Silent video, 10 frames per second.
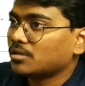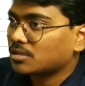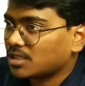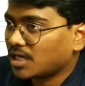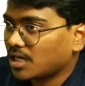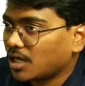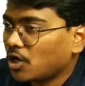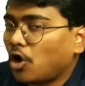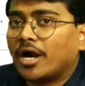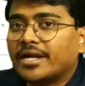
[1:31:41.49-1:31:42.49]
the
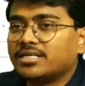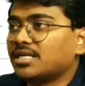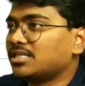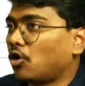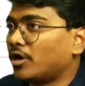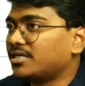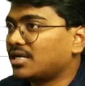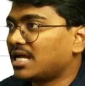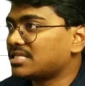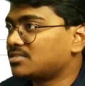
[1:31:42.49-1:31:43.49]
audit that the auditor
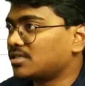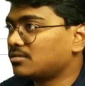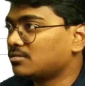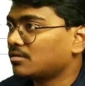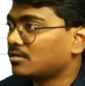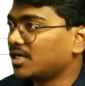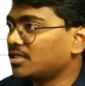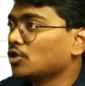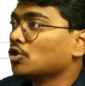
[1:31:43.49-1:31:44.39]
has done, right?